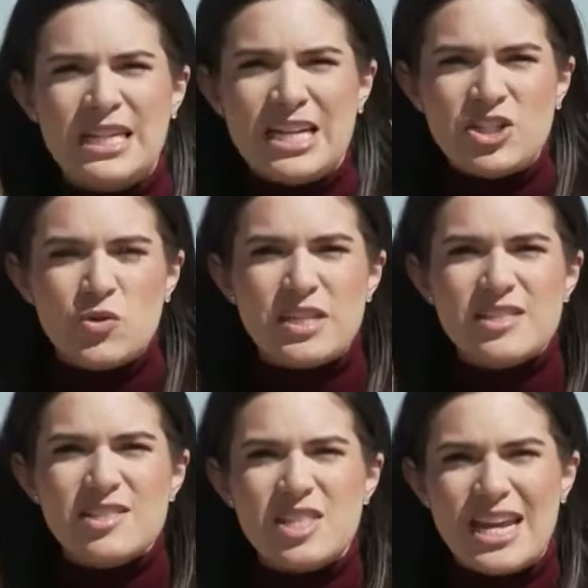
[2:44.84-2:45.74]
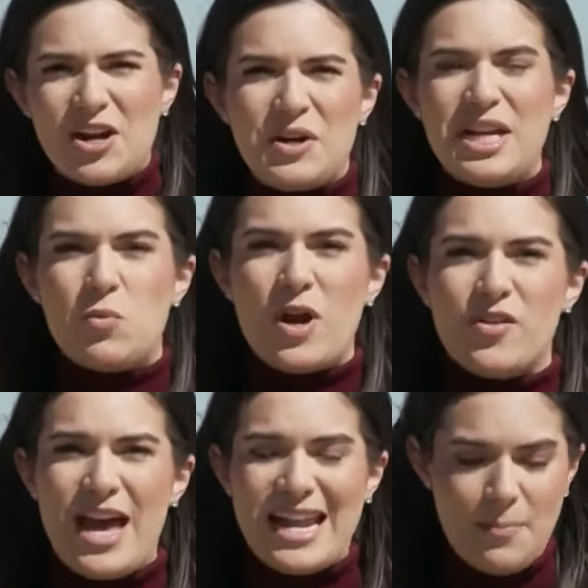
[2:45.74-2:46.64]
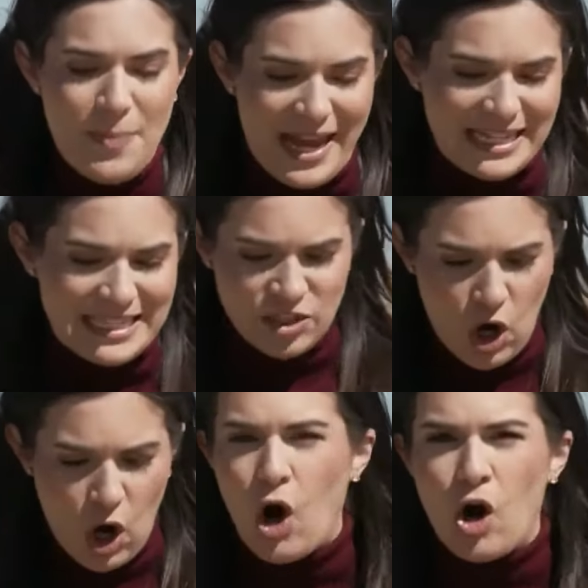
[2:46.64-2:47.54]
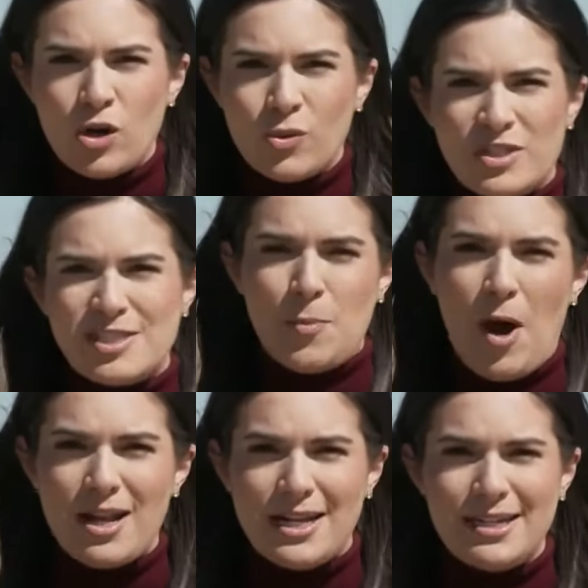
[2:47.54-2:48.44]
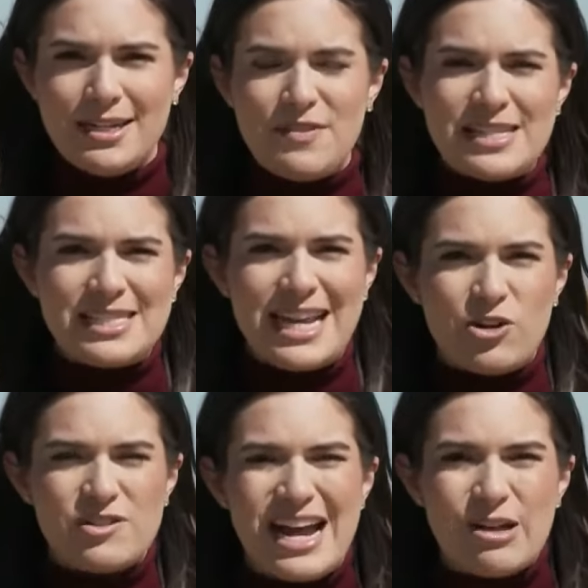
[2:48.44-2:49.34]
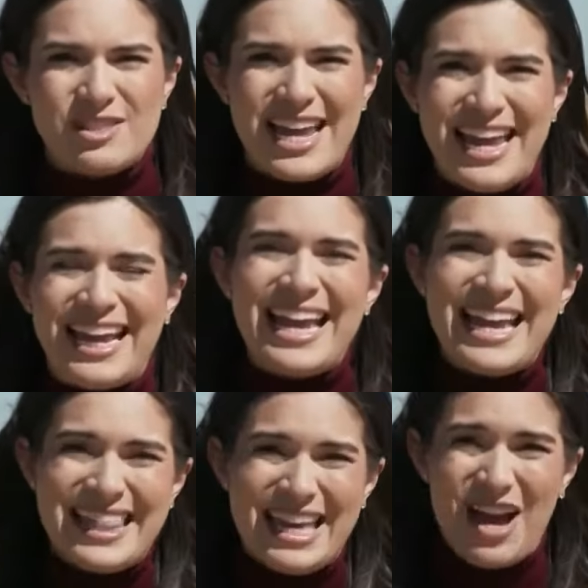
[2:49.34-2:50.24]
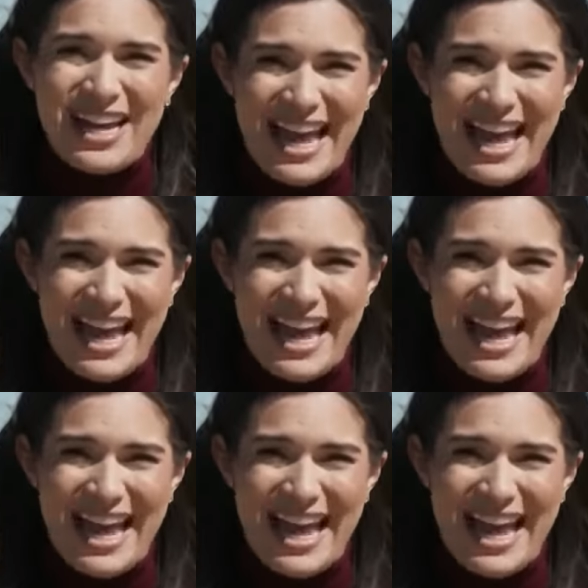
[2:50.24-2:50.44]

So this is the area where that abandoned car was spotted. Investigators now saying they've got